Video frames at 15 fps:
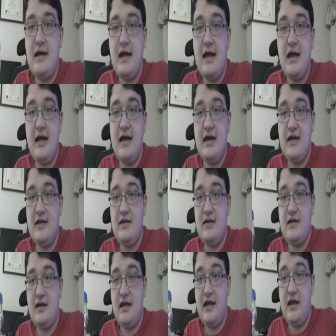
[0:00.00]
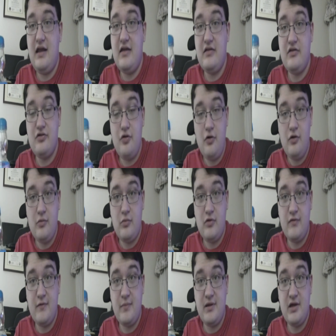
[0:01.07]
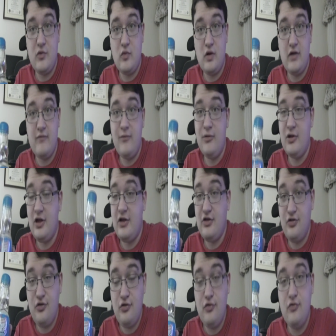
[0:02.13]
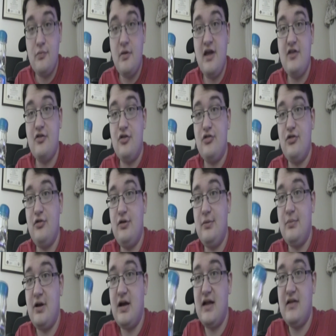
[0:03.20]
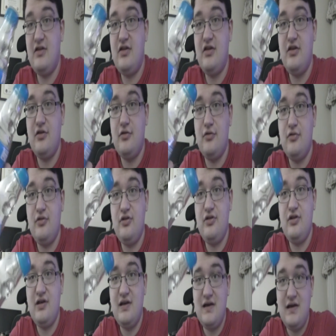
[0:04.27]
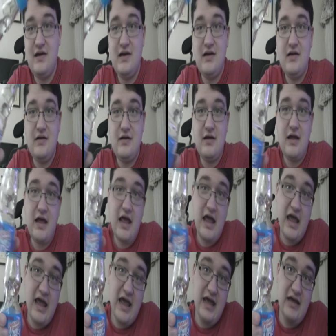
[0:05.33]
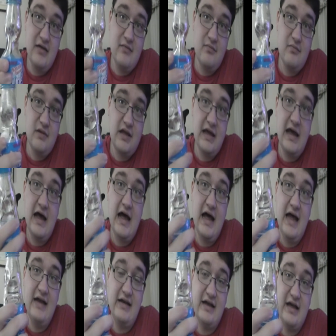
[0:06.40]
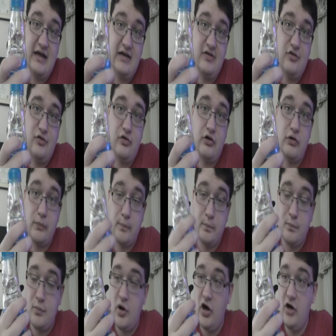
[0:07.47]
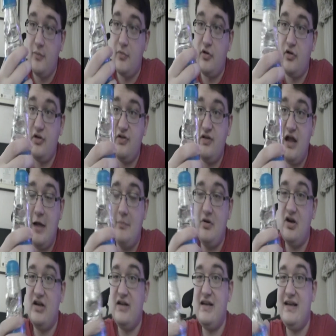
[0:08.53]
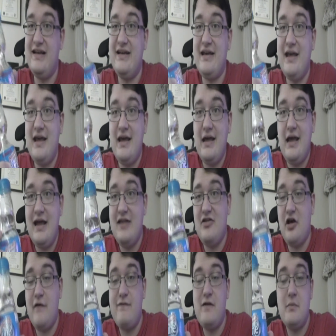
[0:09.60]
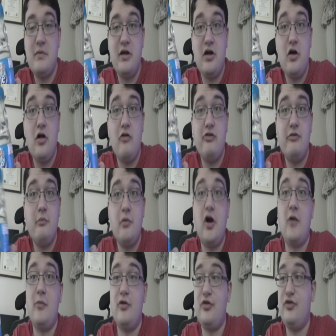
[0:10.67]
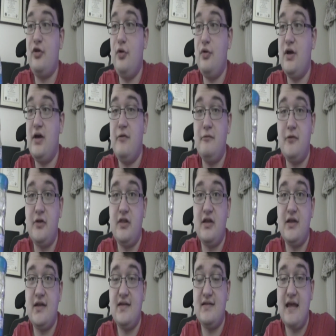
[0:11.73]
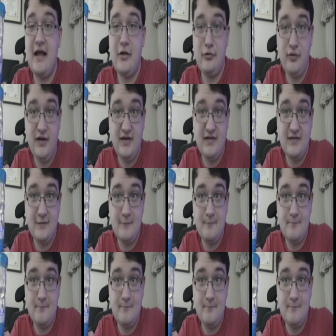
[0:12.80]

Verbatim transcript: and it is notable for being one of only 2 major soda brands to use a codd neck or marble stopper. Indeed, it's often been called marble soda for this exact reason.